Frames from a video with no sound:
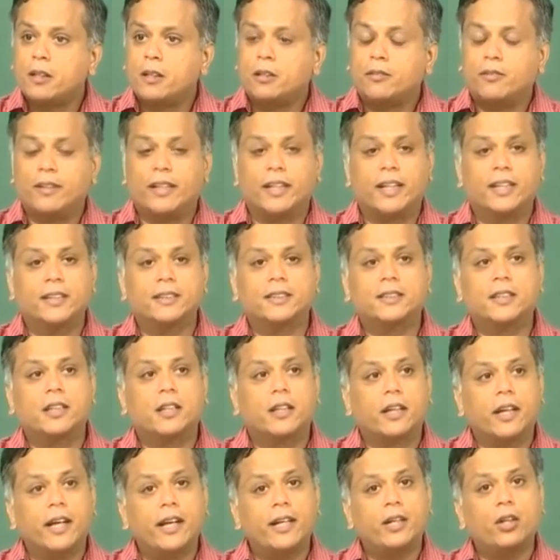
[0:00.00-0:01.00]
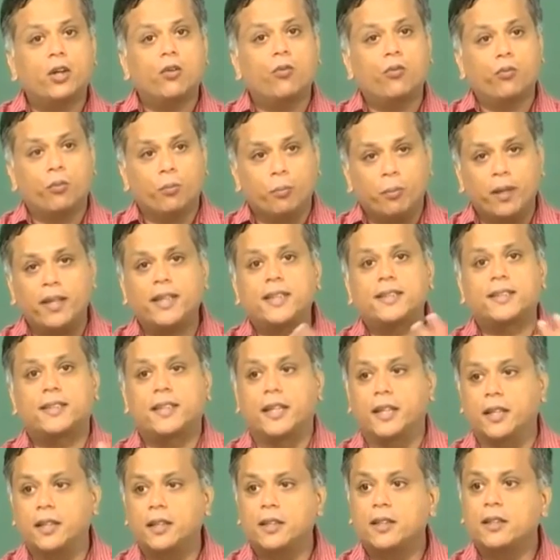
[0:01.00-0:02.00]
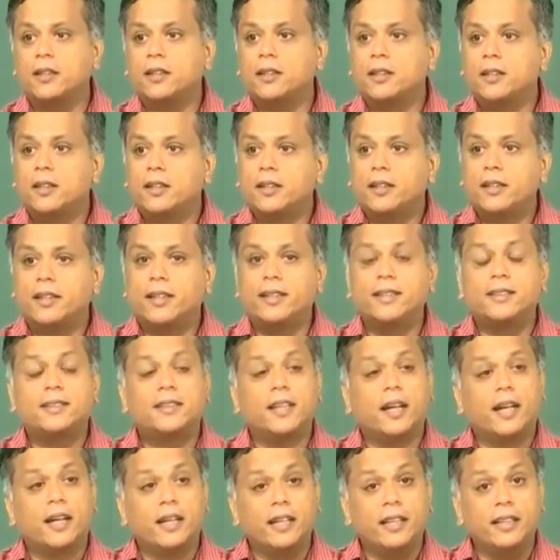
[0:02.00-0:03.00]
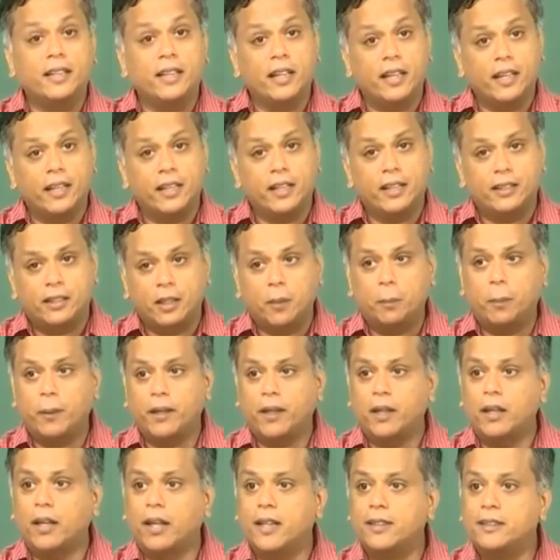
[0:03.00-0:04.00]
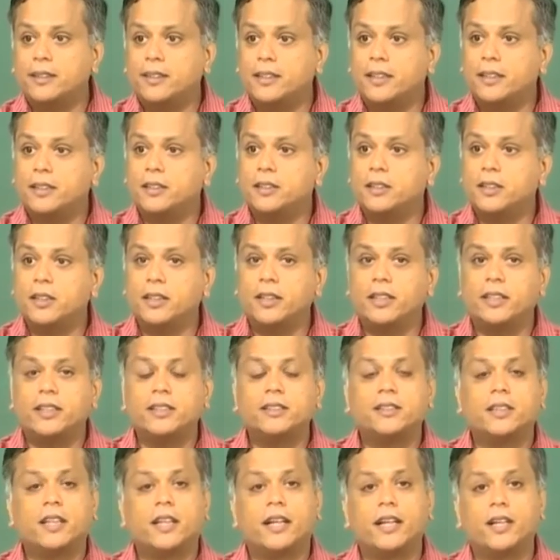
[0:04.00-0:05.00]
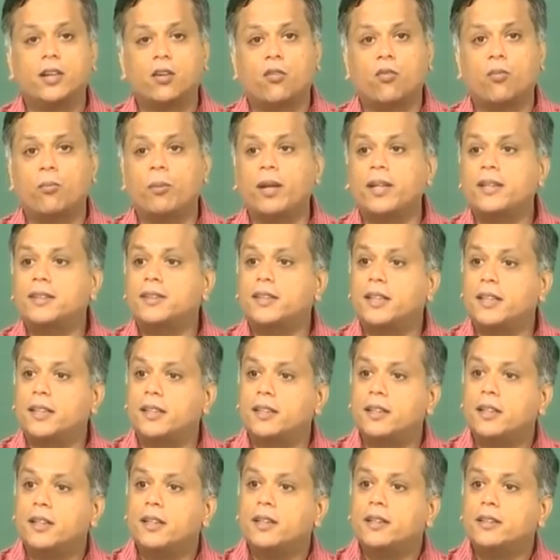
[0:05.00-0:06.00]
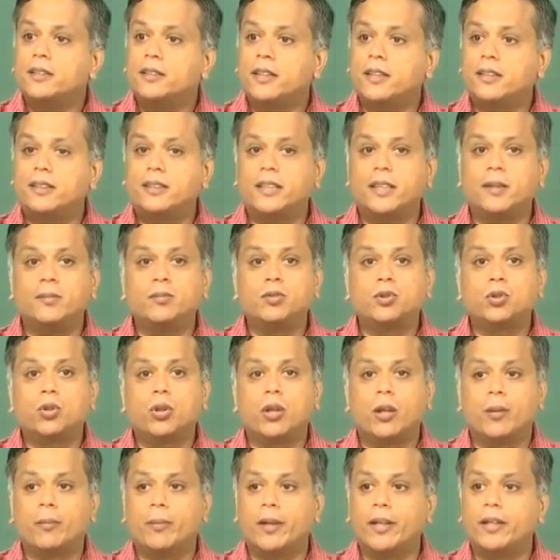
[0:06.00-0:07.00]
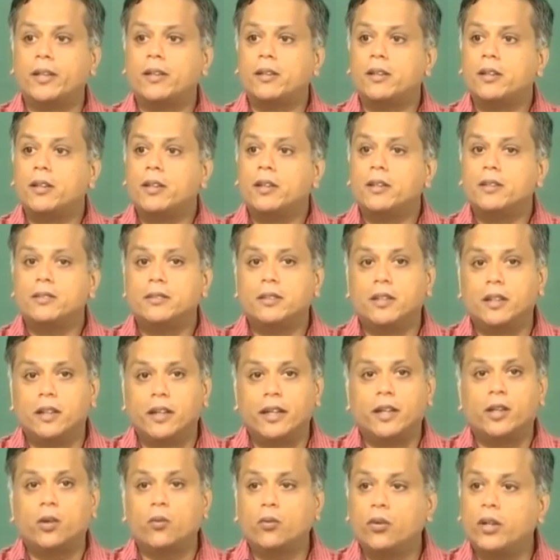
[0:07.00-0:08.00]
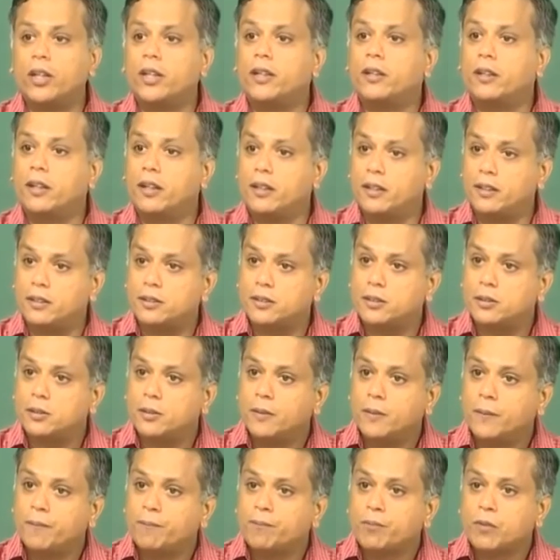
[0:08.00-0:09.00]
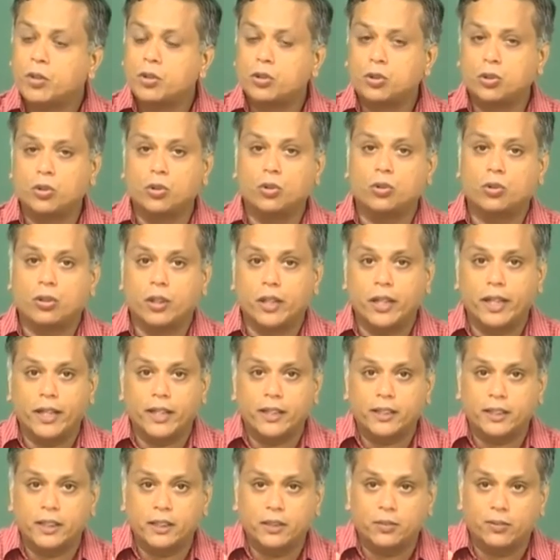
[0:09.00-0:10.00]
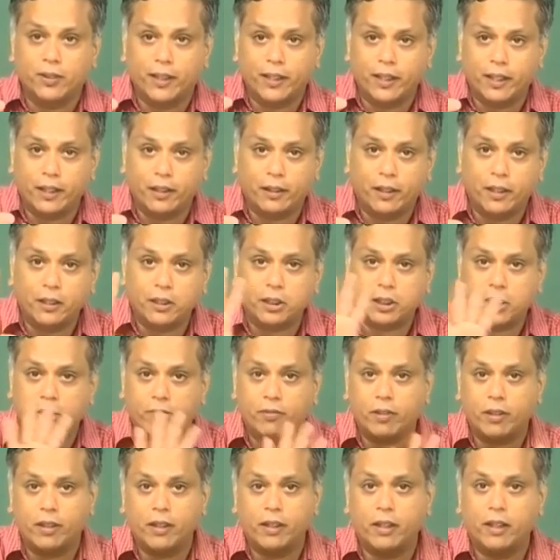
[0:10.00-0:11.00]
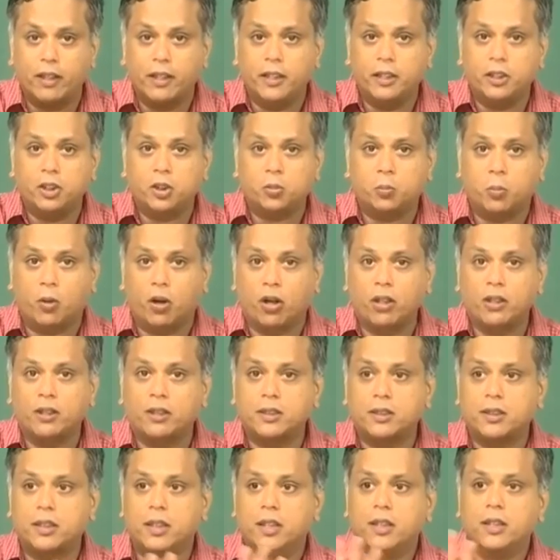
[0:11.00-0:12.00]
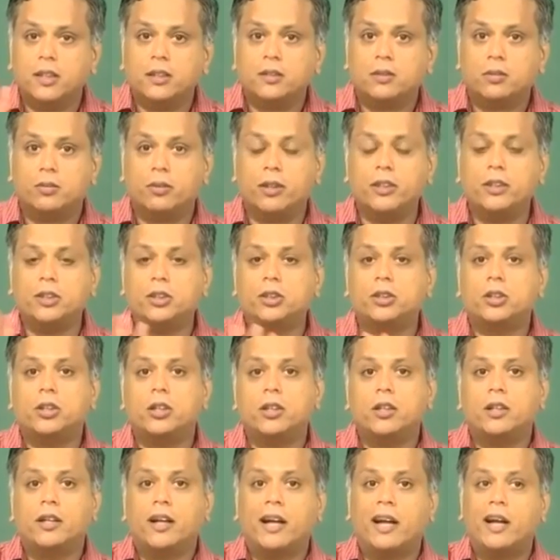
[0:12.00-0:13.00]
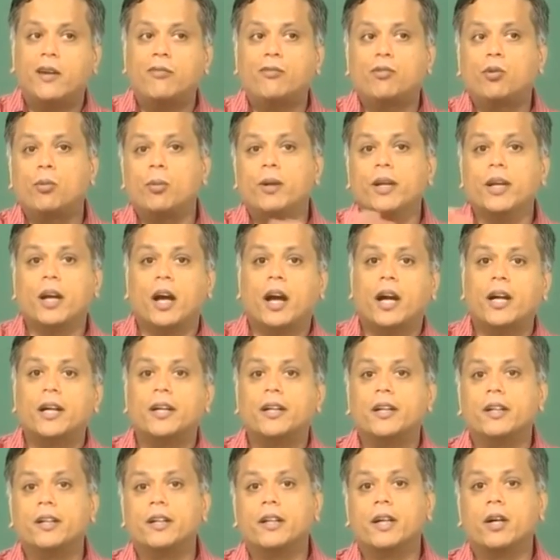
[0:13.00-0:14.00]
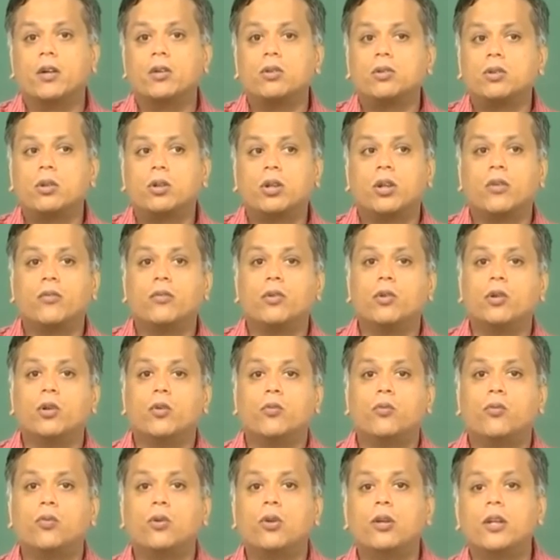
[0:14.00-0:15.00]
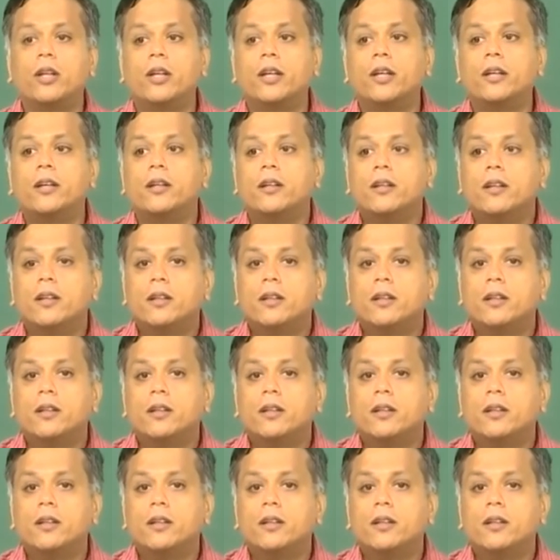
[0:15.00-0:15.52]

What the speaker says: whereas the rate of mixing is in a typical IC engine, it is the rate of mixing that seems to limit the rate of heat release. So, you create these very rich and very lean spots which have to be ironed out to give you a fully